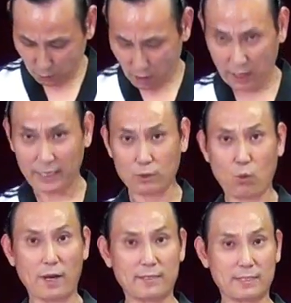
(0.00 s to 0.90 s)
this part
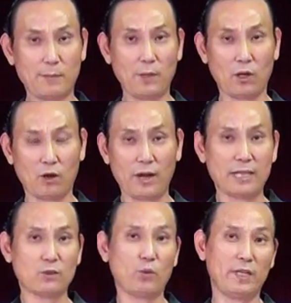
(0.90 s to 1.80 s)
is quite
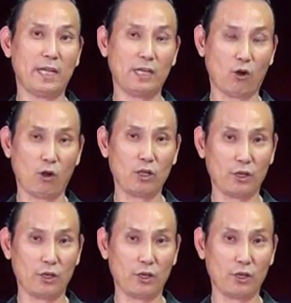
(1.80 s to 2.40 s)
similar as we did it